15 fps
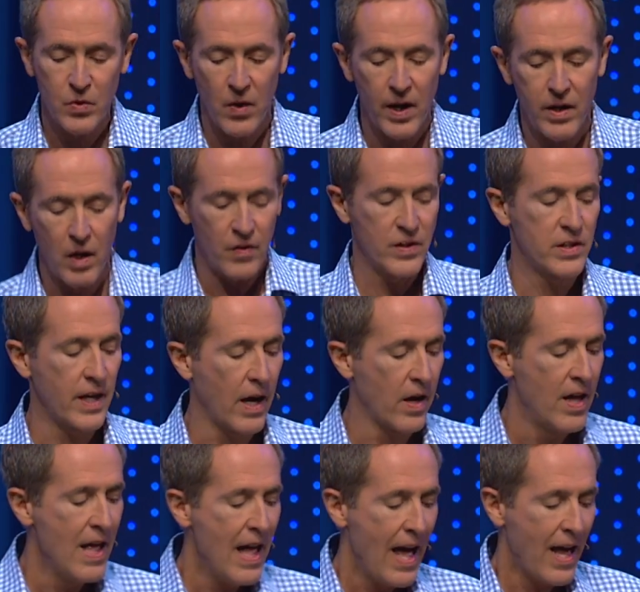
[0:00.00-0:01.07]
writing all this down,
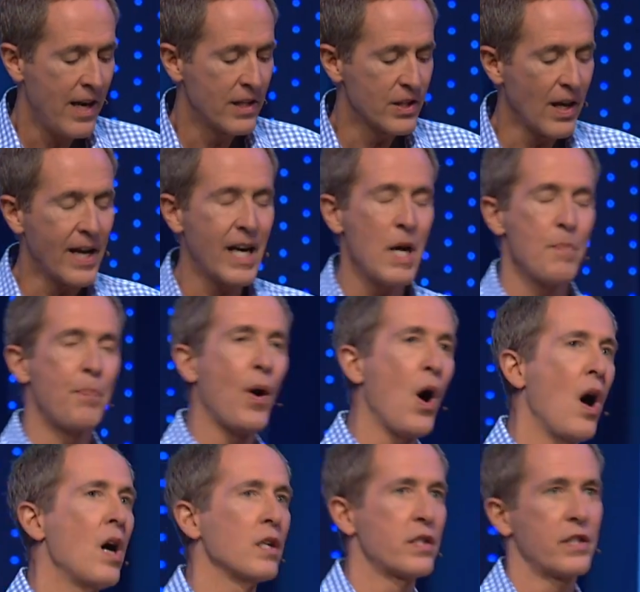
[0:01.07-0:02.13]
and it's like he
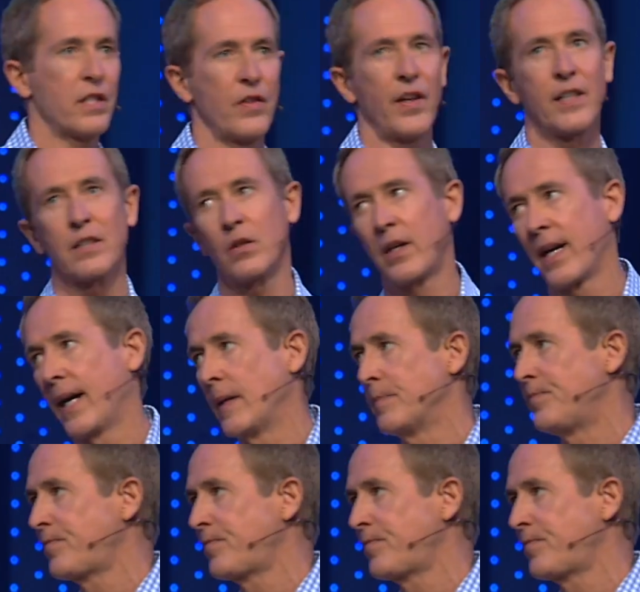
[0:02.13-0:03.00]
pauses and thinks, okay,